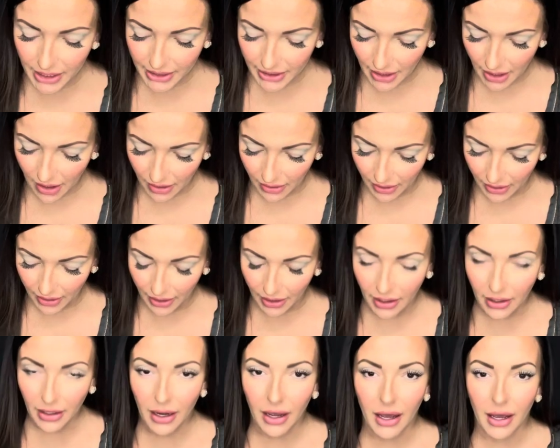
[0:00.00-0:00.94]

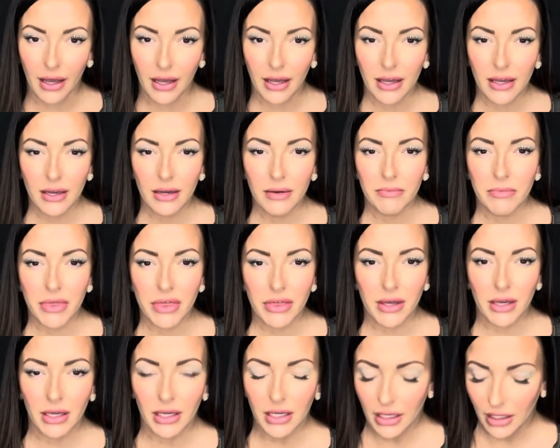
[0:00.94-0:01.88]
color, I am
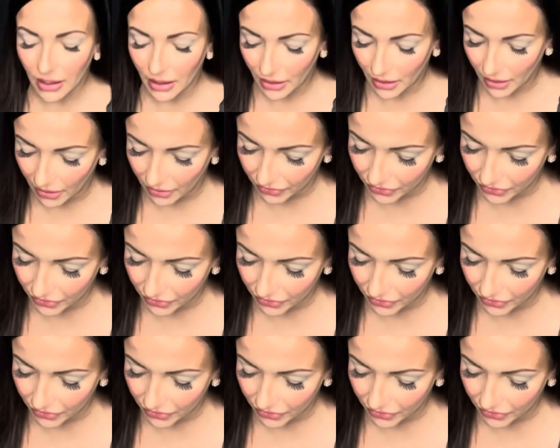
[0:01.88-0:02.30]
thinking of